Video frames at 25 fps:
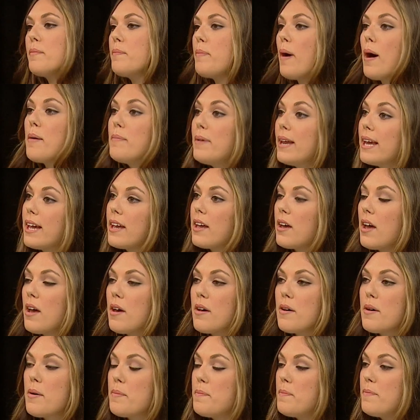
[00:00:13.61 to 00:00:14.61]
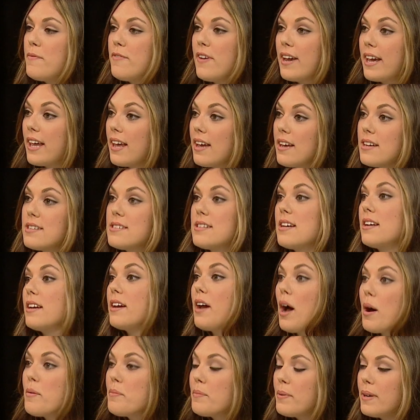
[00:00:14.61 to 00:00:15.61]
Public figures and
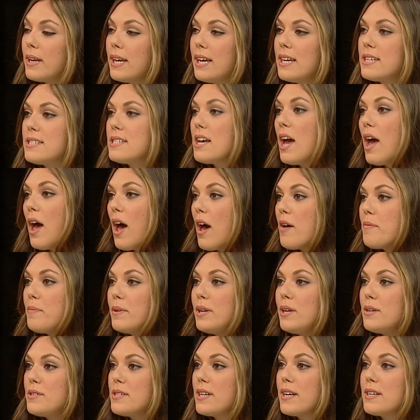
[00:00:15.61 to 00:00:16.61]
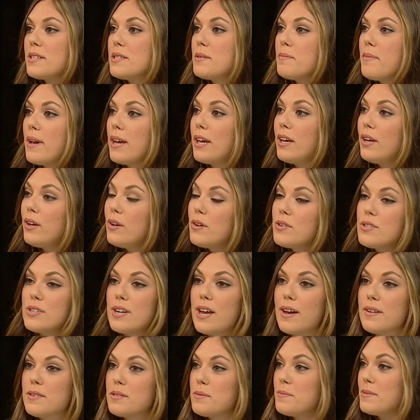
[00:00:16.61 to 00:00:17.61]
companies have been using it to make huge
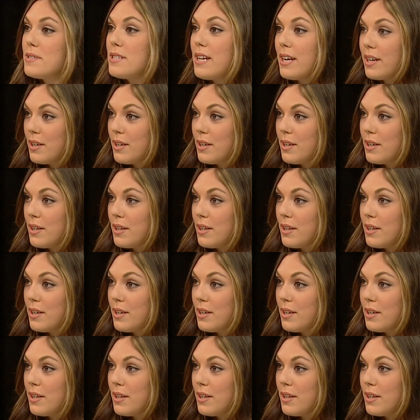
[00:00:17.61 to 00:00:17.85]
announcements.